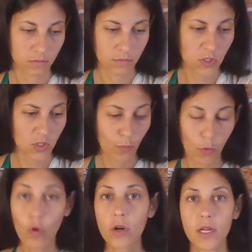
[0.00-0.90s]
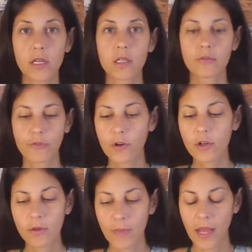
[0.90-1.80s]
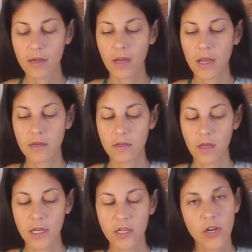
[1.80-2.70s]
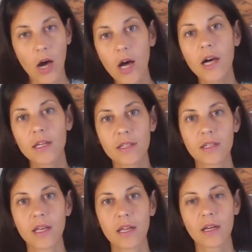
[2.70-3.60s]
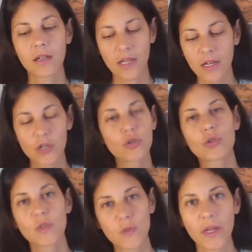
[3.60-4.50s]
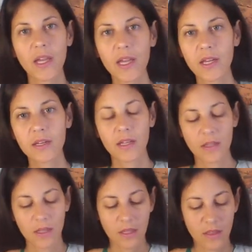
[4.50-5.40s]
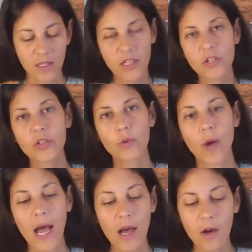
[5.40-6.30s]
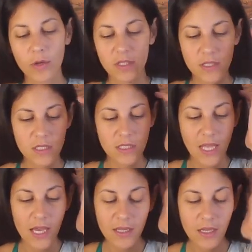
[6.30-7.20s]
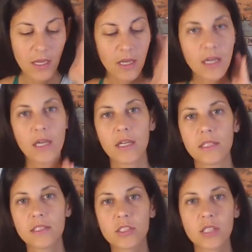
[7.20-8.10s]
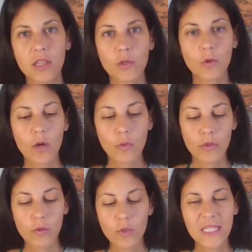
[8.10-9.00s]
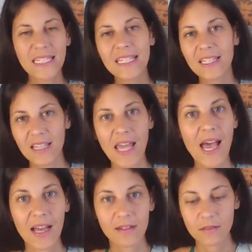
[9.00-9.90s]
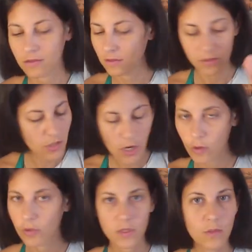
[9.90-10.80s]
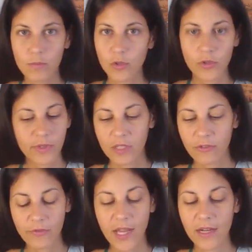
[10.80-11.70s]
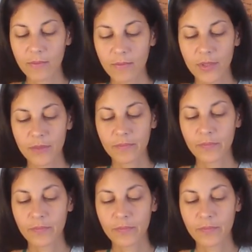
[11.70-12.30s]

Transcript: support and confirm and and, and nod and, and, and understand and, and hear you out. This is not there's nothing wrong with you needing that. No, it's perfectly fine. But